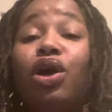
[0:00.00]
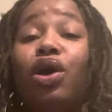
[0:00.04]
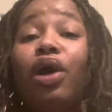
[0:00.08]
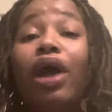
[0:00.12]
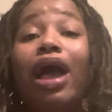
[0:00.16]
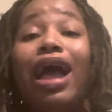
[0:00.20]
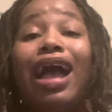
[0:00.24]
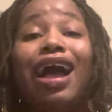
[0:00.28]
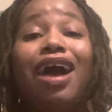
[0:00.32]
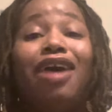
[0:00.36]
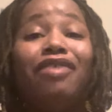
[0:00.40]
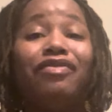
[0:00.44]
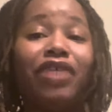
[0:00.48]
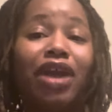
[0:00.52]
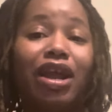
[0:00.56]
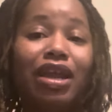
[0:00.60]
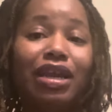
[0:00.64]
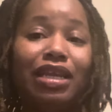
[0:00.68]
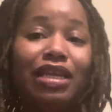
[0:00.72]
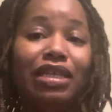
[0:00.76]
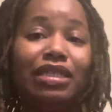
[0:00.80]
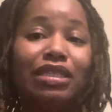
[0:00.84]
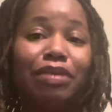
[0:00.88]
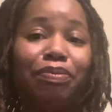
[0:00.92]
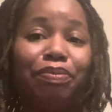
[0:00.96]
However I
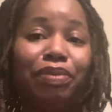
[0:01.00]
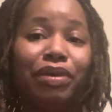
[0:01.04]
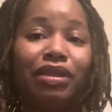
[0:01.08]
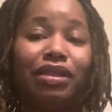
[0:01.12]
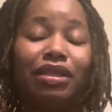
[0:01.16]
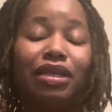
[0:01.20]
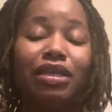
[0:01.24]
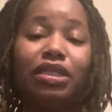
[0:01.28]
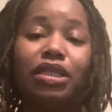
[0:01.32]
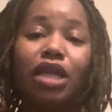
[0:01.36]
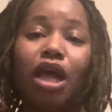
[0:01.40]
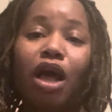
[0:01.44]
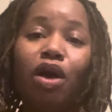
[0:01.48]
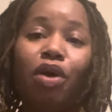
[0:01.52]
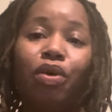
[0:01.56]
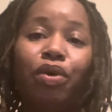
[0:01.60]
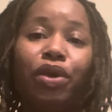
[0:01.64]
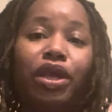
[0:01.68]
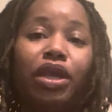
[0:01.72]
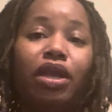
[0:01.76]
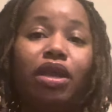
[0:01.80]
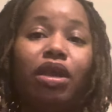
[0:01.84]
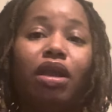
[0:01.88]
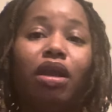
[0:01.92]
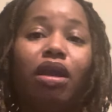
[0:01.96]
need to put this on
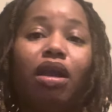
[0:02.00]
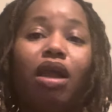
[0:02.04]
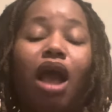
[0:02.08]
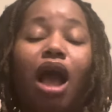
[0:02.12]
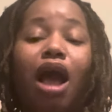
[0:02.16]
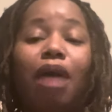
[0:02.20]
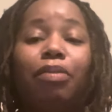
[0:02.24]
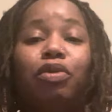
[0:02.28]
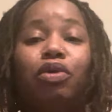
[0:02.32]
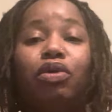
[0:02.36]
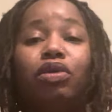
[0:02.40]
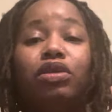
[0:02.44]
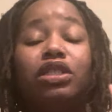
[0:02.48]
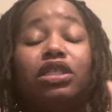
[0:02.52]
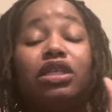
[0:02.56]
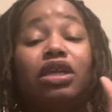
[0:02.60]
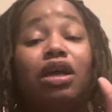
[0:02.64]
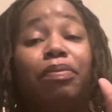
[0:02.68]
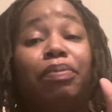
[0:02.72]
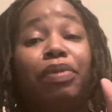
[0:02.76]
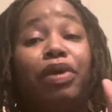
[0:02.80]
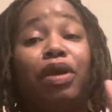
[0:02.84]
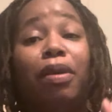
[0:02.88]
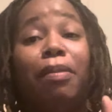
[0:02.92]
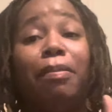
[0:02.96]
here, I'm going to
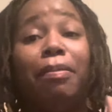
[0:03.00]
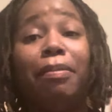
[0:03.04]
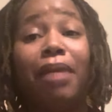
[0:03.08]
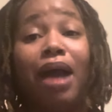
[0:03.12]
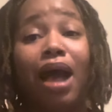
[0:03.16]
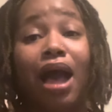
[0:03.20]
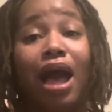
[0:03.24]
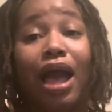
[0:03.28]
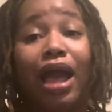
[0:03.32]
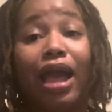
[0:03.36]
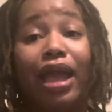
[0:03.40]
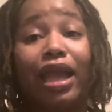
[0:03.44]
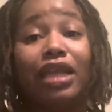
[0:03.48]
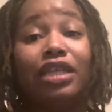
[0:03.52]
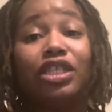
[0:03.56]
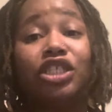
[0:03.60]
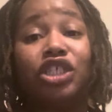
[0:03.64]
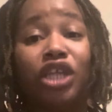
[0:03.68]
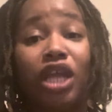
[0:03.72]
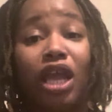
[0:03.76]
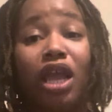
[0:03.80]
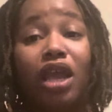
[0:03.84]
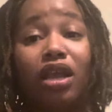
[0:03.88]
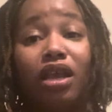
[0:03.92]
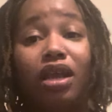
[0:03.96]
compare my
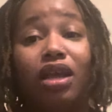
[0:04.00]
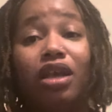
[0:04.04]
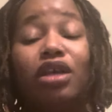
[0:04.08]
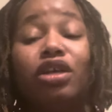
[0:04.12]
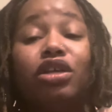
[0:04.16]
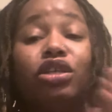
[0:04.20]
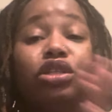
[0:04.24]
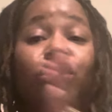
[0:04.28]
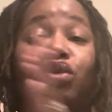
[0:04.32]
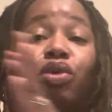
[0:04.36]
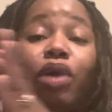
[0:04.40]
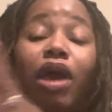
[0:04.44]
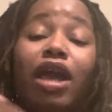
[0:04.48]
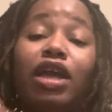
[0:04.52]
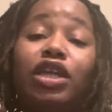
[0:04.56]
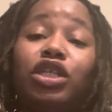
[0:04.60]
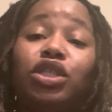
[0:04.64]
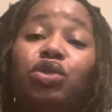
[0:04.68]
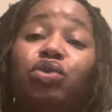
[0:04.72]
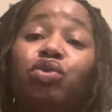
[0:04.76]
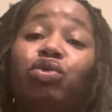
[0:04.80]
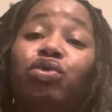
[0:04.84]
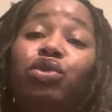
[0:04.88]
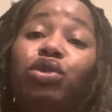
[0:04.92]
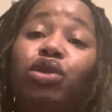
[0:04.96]
check to an
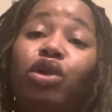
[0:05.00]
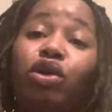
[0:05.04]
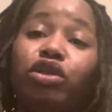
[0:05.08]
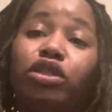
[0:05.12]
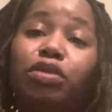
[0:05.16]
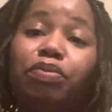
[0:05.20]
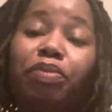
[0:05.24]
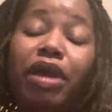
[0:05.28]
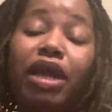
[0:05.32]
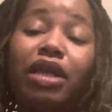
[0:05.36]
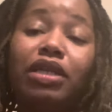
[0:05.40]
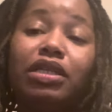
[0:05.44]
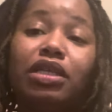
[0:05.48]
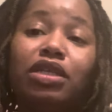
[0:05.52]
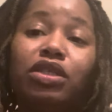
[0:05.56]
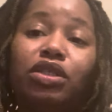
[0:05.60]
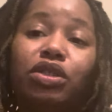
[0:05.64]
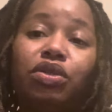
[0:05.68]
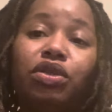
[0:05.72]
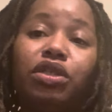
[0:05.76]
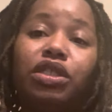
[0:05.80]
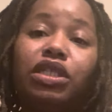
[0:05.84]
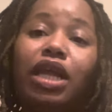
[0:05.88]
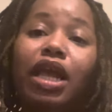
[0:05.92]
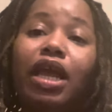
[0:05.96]
actual nurse
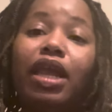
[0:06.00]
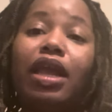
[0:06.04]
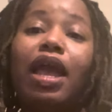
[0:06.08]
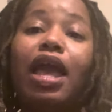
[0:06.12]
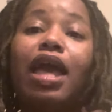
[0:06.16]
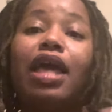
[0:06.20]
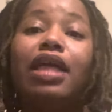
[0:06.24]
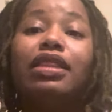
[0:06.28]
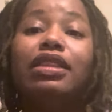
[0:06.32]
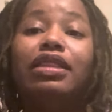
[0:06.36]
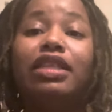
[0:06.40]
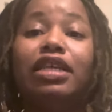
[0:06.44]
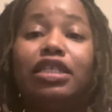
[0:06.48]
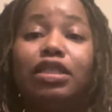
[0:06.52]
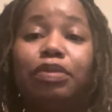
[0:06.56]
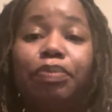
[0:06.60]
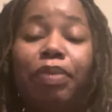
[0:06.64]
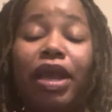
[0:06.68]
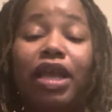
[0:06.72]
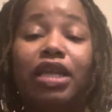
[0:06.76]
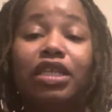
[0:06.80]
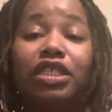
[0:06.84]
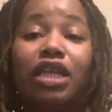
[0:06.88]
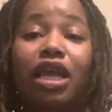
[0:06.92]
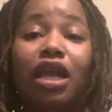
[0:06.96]
practitioner check, this
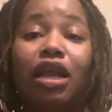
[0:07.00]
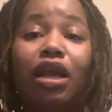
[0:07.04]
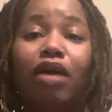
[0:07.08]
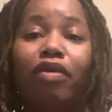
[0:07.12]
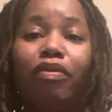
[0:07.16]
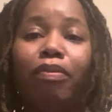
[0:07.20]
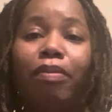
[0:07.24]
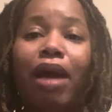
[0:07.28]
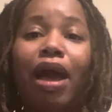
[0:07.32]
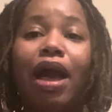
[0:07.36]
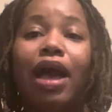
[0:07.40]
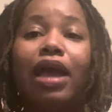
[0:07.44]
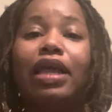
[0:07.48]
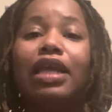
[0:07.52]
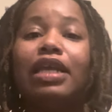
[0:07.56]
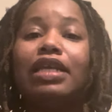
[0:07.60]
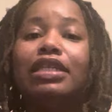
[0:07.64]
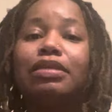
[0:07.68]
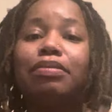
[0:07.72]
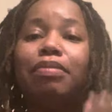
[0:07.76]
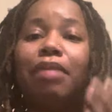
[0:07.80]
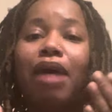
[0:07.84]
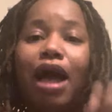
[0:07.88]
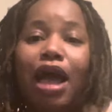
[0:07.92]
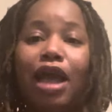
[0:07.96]
paycheck of mine is
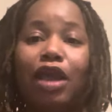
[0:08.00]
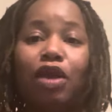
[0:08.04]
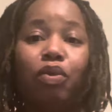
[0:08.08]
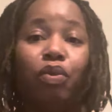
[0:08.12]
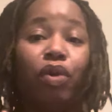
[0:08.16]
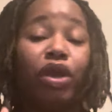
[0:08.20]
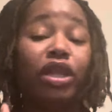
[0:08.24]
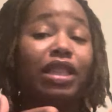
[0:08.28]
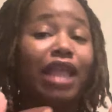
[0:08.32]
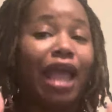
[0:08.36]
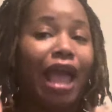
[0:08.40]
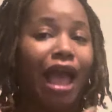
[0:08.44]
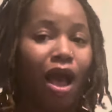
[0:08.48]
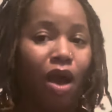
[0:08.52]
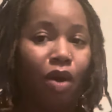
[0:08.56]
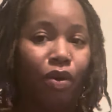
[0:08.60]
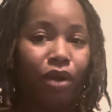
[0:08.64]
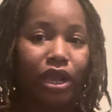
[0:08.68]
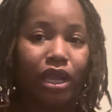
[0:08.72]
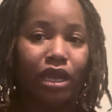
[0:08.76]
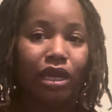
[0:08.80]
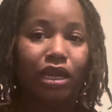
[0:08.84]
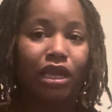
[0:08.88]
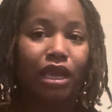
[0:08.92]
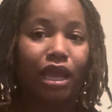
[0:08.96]
mine without
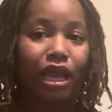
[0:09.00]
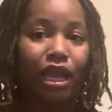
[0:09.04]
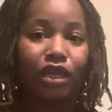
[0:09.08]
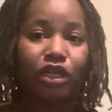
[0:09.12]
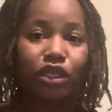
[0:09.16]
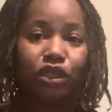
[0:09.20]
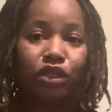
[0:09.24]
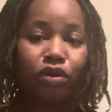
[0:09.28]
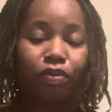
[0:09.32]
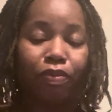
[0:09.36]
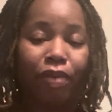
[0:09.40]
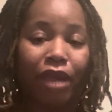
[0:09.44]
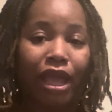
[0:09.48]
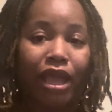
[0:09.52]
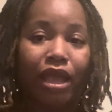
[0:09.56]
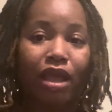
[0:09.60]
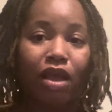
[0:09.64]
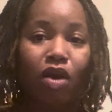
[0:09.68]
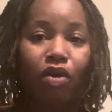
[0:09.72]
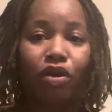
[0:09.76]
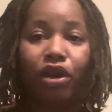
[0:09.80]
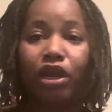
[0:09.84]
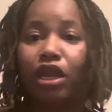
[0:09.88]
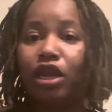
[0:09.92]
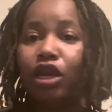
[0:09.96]
any extra pay
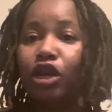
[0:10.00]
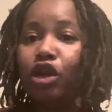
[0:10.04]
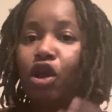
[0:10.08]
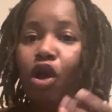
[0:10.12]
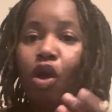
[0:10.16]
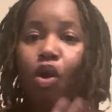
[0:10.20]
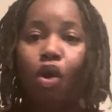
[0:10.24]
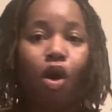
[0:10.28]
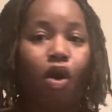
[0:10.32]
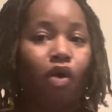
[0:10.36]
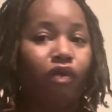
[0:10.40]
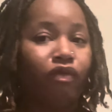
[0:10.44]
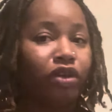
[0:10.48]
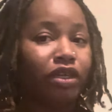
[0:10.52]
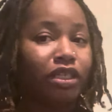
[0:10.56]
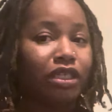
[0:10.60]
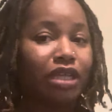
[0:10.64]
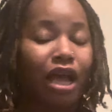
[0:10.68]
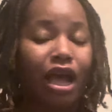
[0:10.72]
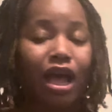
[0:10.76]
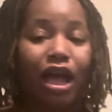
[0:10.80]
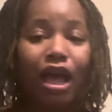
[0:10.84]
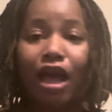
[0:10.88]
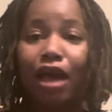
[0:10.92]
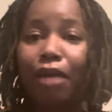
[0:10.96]
on it, no
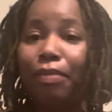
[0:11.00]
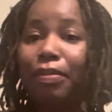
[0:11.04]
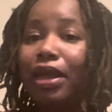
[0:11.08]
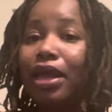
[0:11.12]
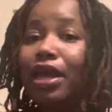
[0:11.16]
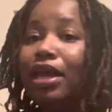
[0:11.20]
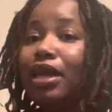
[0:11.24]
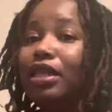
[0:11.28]
overtime.